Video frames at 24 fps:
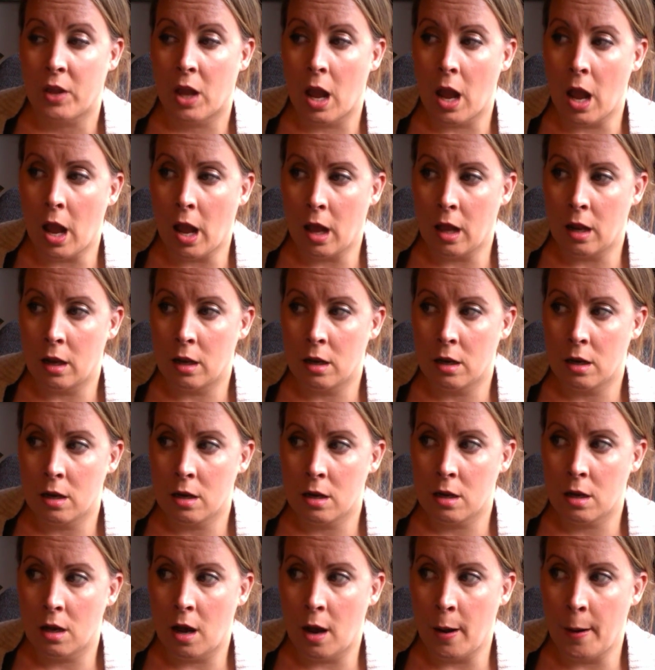And
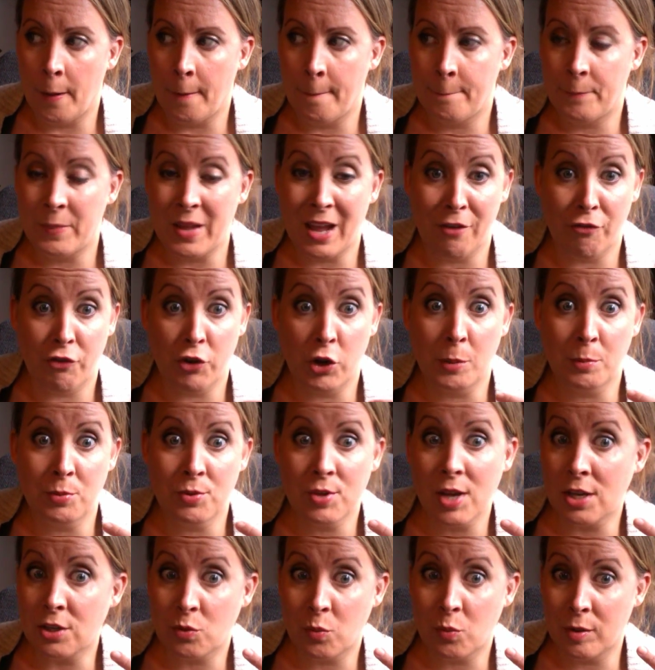if you're
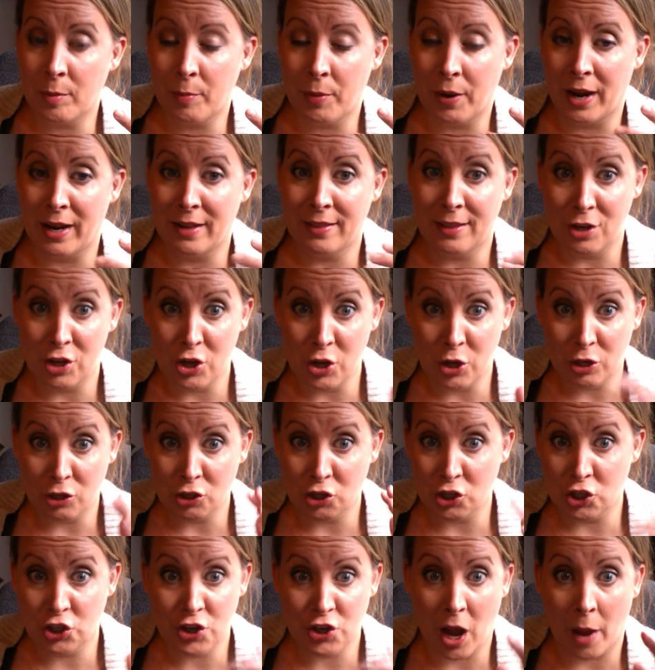obsessed with a brand, then you can
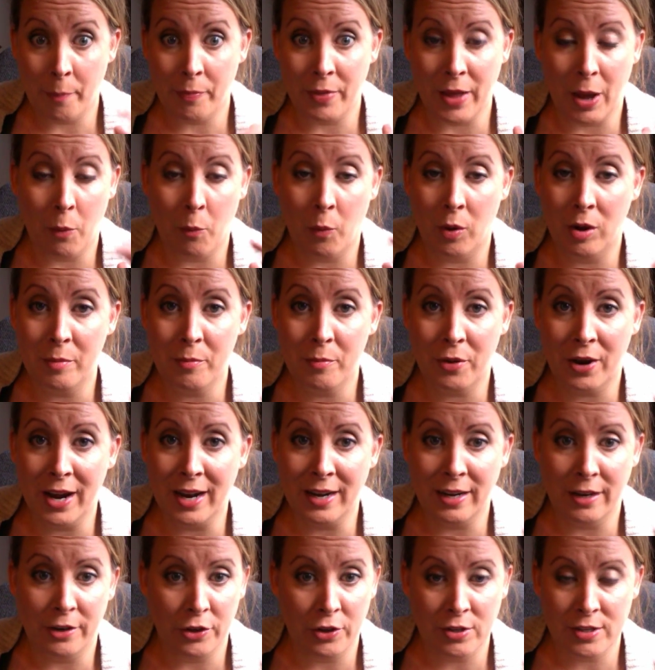just shop that one
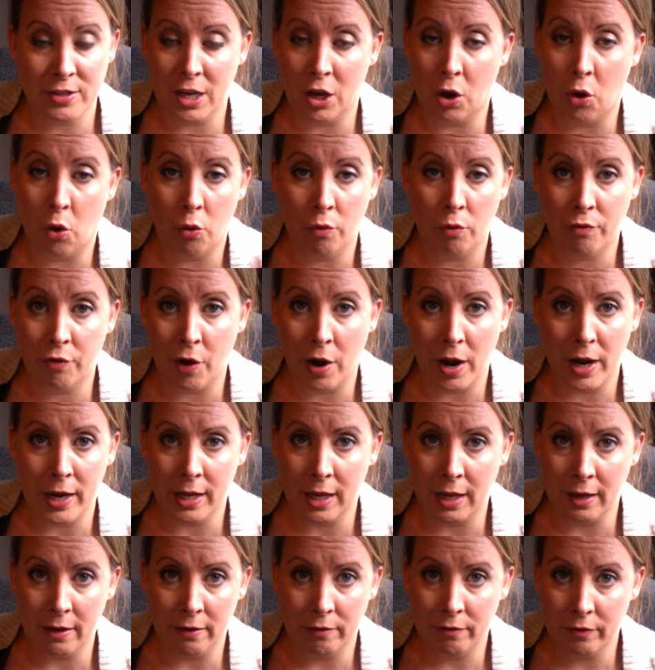brand, and you see a whole
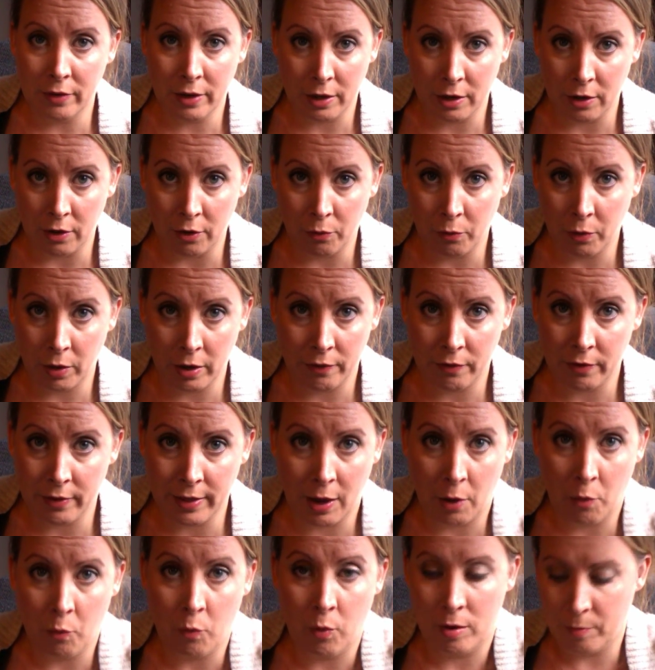variety of, you know, whatever
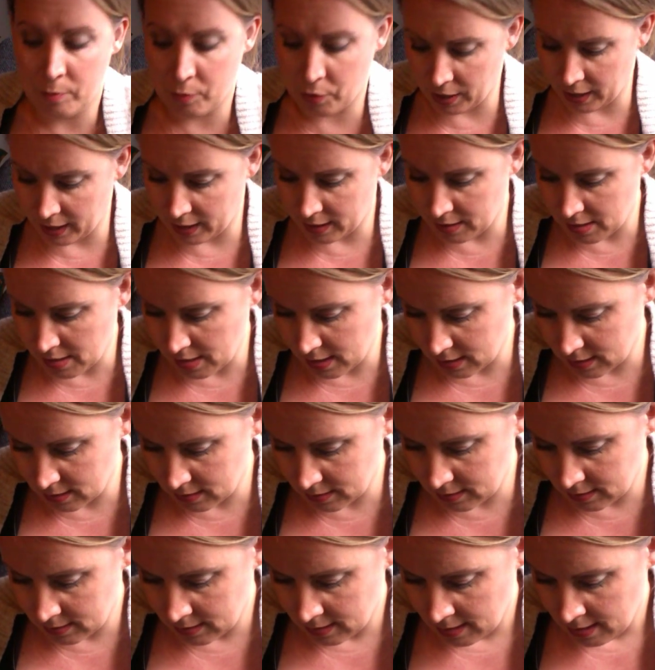that one brand
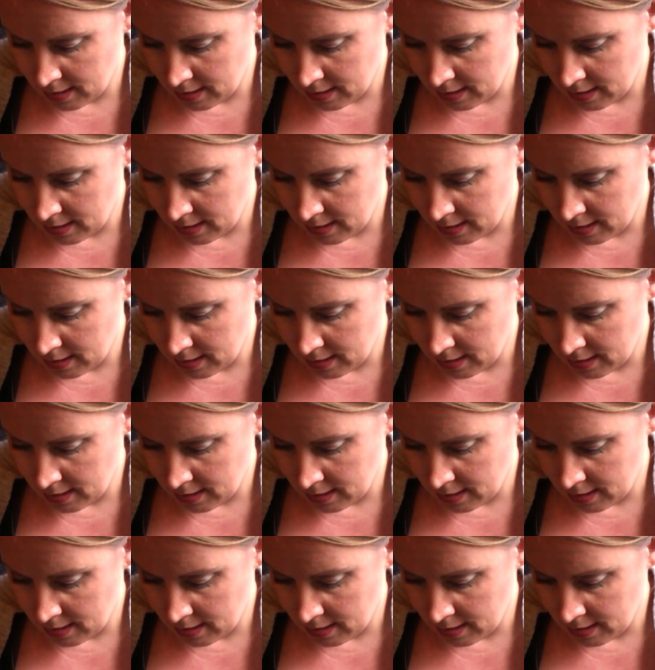is.